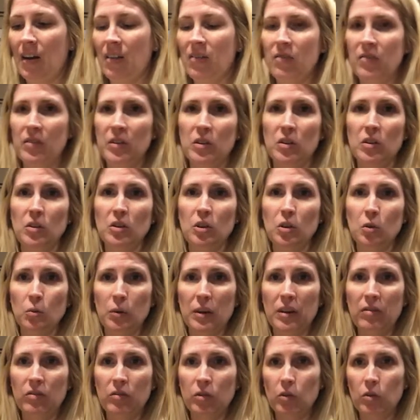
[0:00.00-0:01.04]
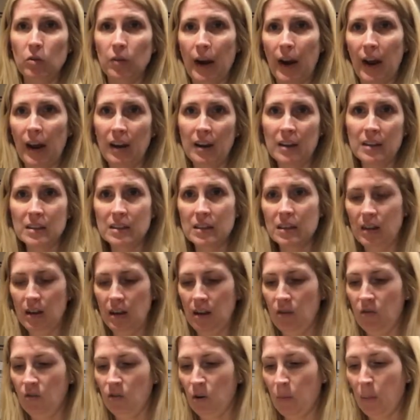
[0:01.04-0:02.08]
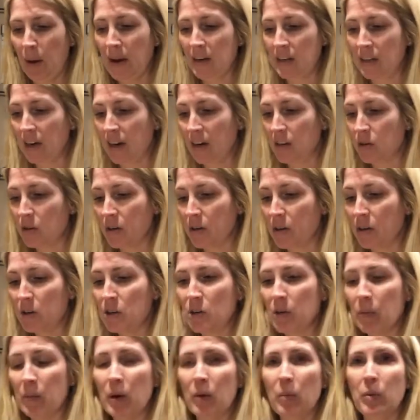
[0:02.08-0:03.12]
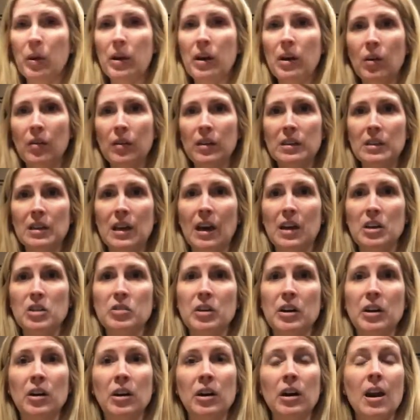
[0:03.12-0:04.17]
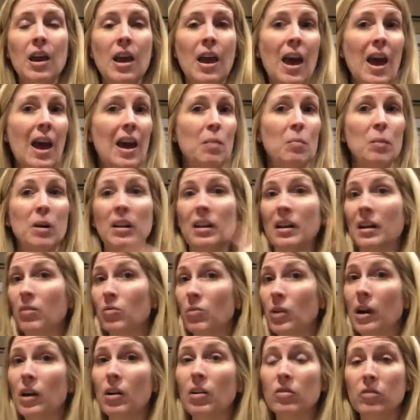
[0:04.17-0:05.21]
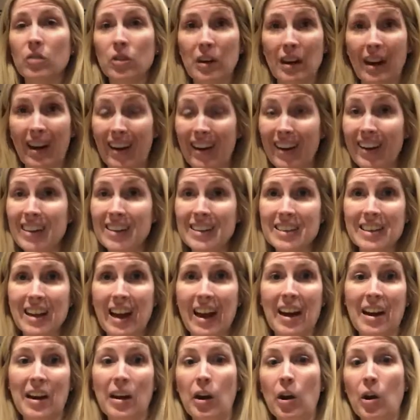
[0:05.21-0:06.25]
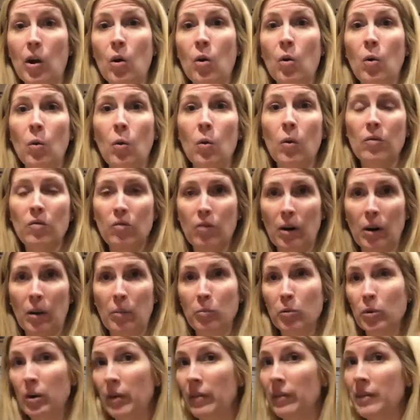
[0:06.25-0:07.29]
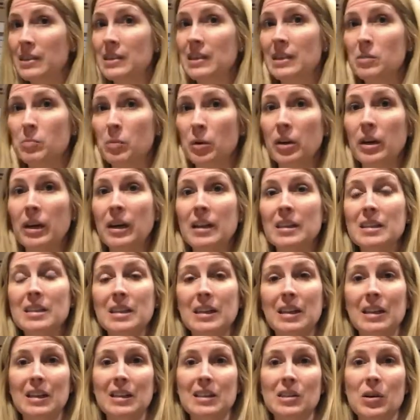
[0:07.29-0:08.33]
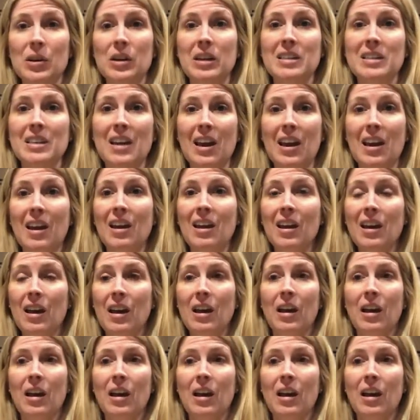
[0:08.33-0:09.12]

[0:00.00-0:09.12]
I filled three full racks for my dehydrator. So I'm gonna put it on the dehydrator and I'm gonna let it run overnight. I know from previous experience that it's gonna take